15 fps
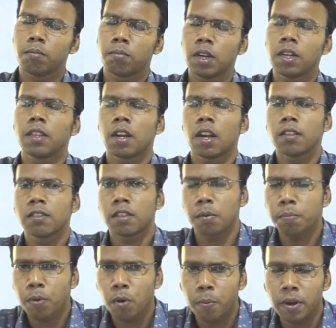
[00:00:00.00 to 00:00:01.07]
but there are
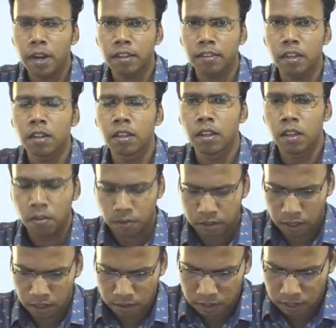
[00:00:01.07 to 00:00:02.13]
some population
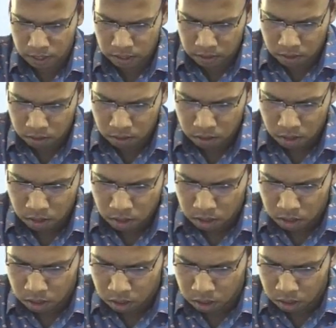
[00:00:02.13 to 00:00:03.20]
which are residing in
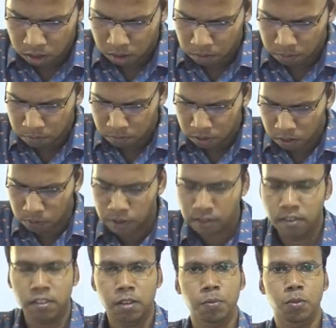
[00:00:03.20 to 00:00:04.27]
the river
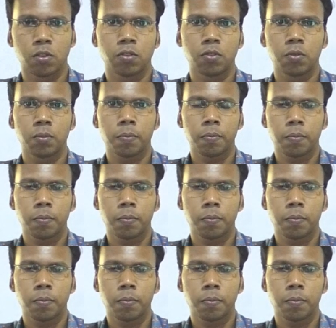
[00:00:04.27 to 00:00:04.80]
systems also.